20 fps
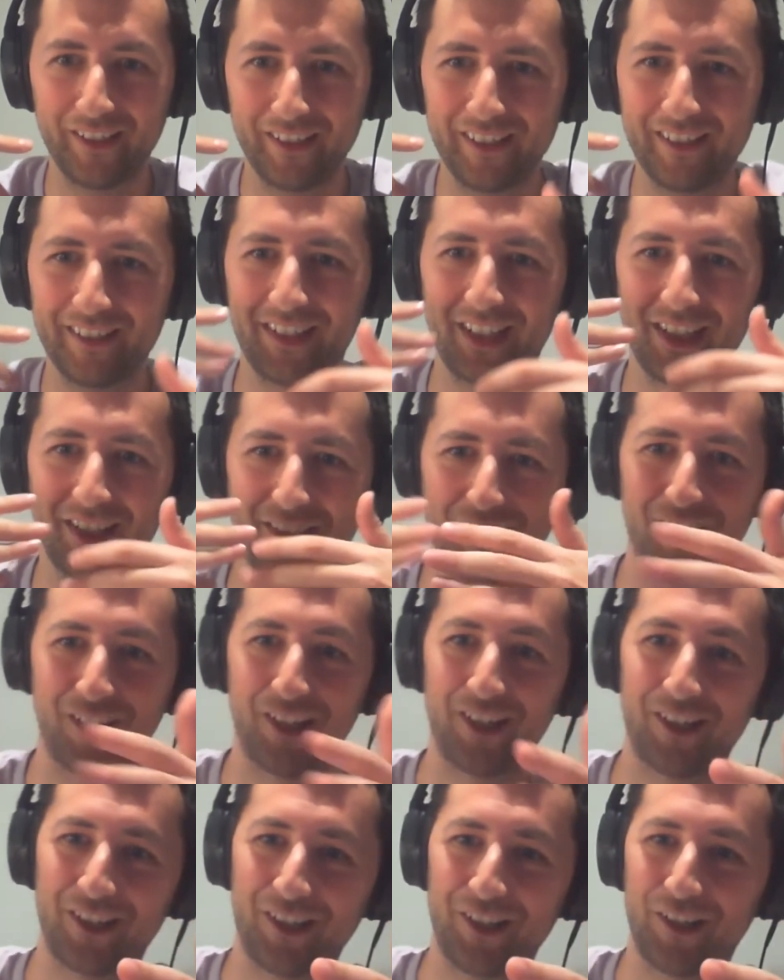and,
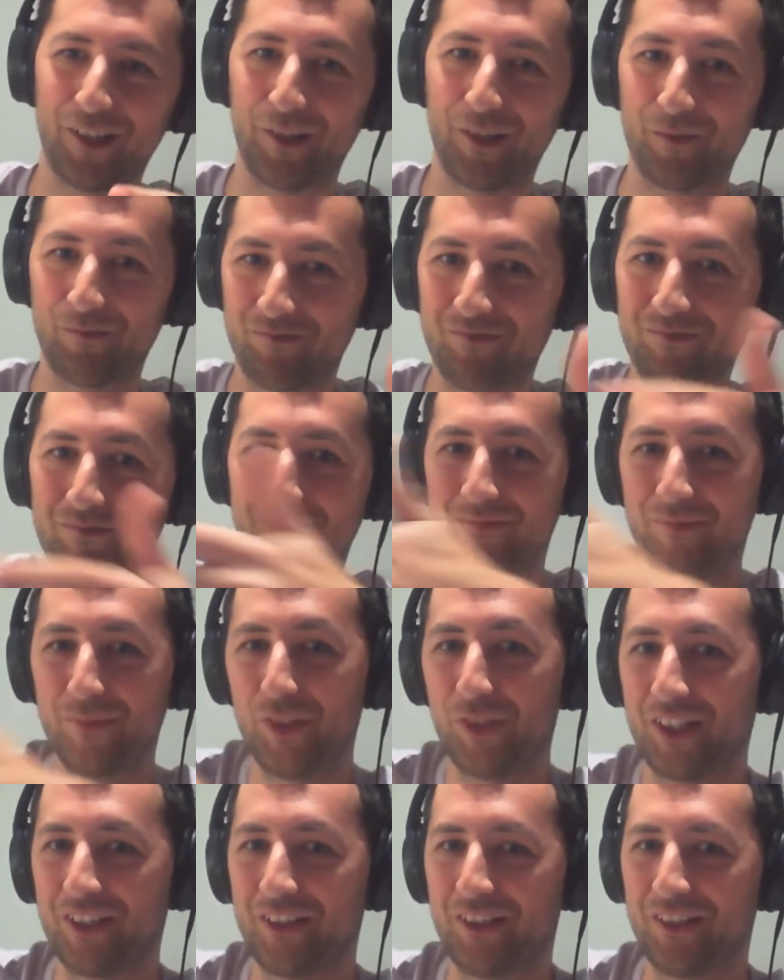you
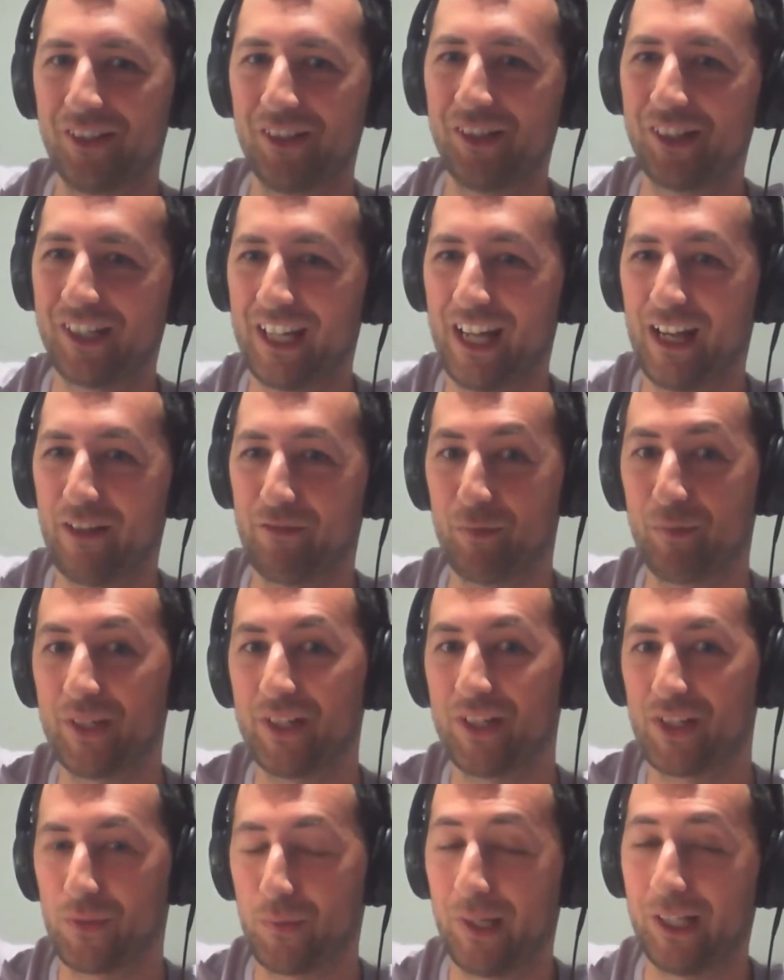can have a bit
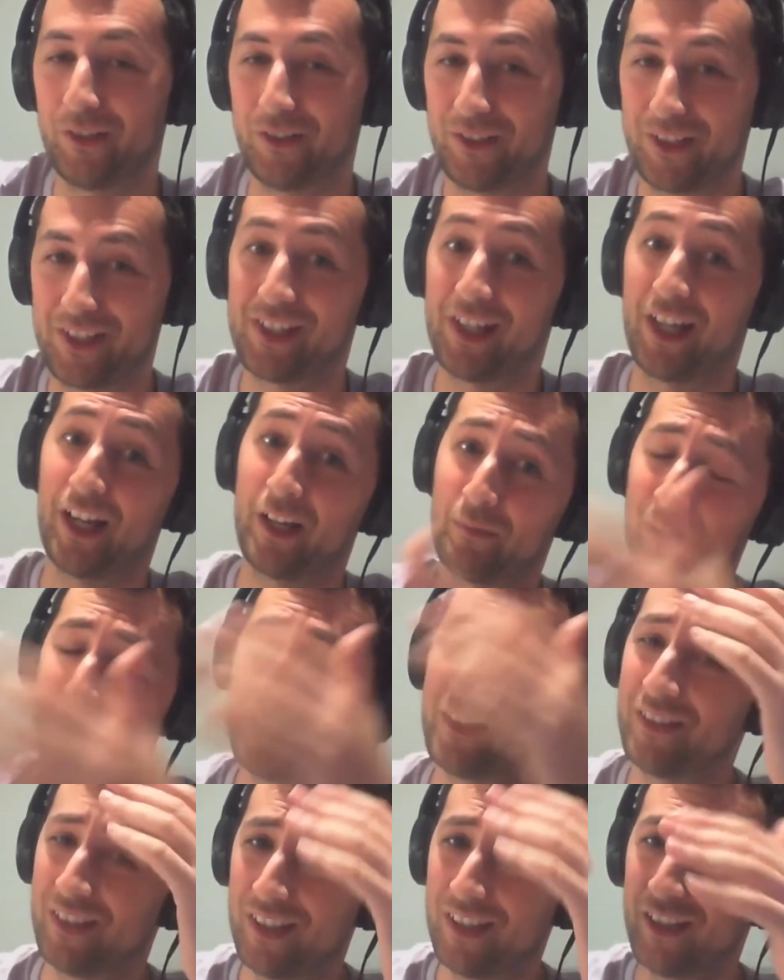as well on the side, but
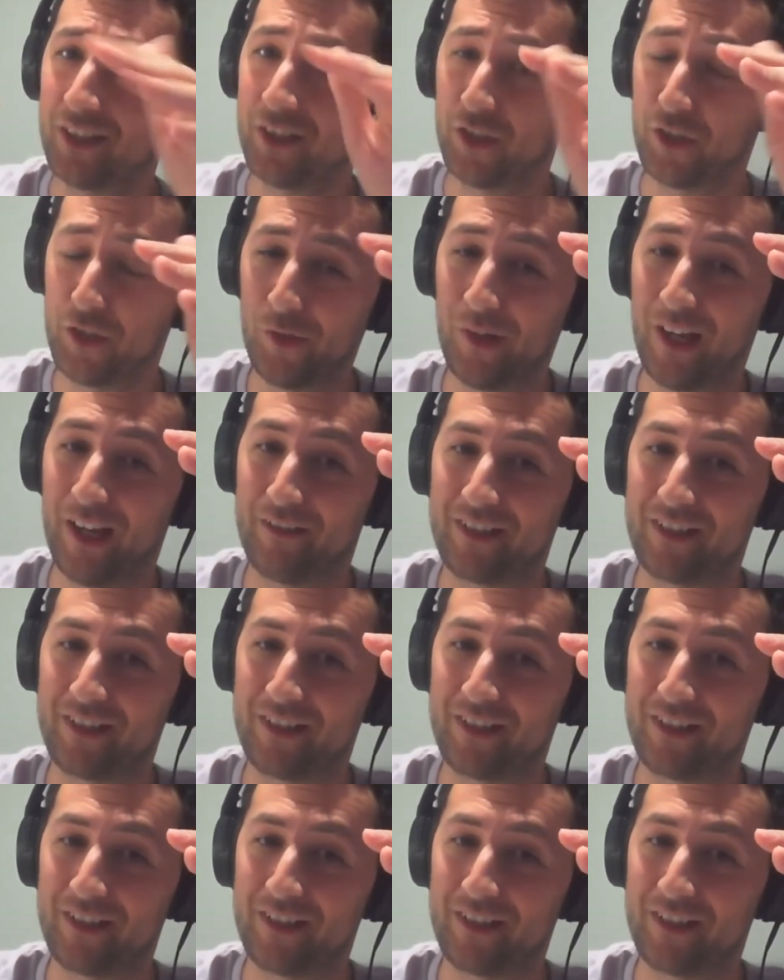you do have to